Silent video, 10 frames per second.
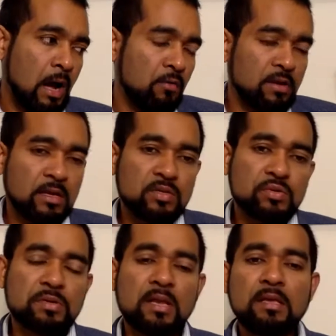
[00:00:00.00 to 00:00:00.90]
I would get
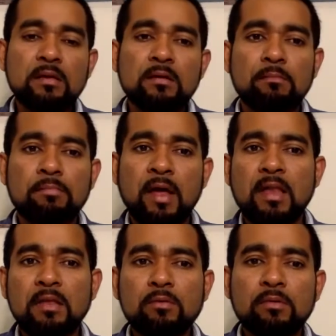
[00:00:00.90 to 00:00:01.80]
totally
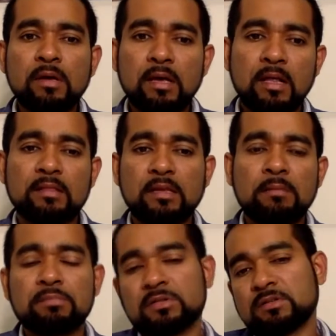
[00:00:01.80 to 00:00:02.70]
brand new
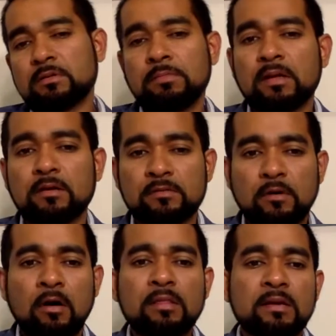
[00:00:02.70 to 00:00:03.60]
healthy person, because
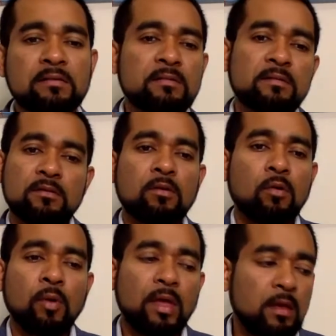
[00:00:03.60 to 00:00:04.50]
all the diseases go
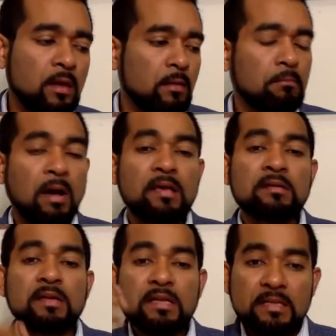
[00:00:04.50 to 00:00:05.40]
away by
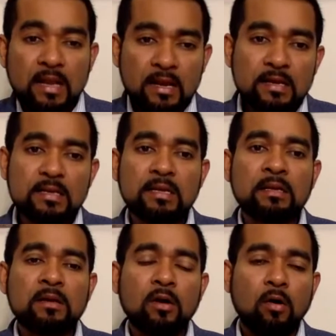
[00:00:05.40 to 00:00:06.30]

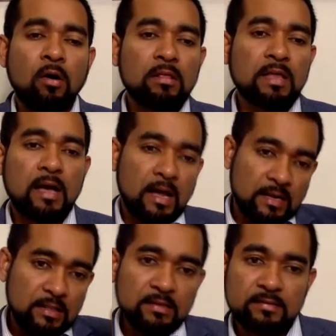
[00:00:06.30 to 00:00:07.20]
regenerating all the
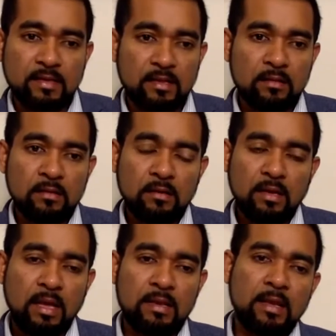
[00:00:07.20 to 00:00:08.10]
unhealthy cell,
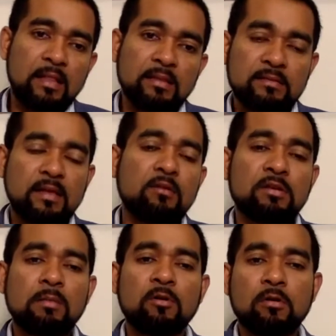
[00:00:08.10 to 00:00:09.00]
and healthy cell will
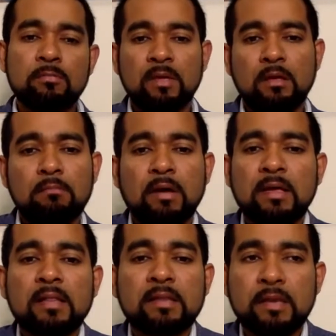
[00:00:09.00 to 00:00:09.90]
develop by
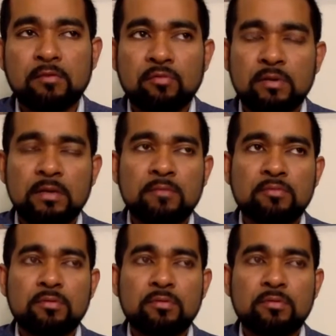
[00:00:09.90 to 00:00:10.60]
healthy